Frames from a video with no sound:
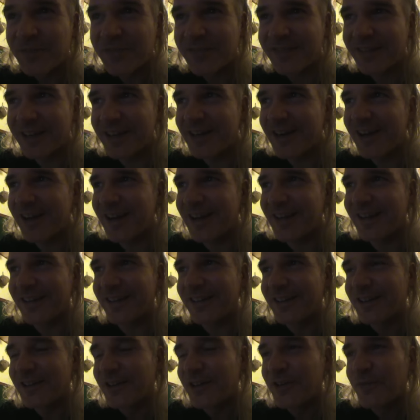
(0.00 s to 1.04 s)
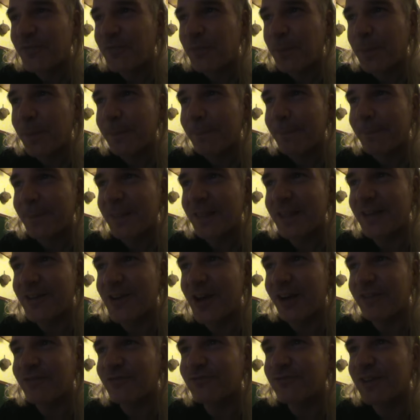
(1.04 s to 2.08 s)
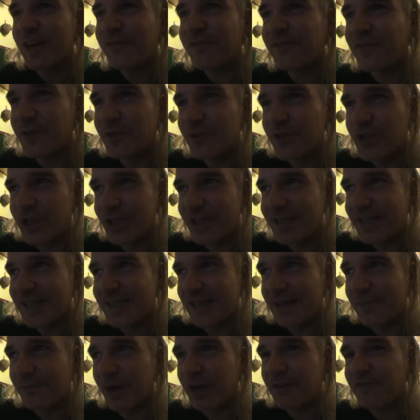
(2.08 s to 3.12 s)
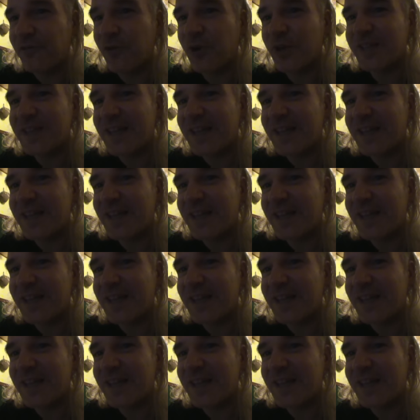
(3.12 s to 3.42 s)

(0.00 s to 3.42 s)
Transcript: They're not, not refugees, I'm all for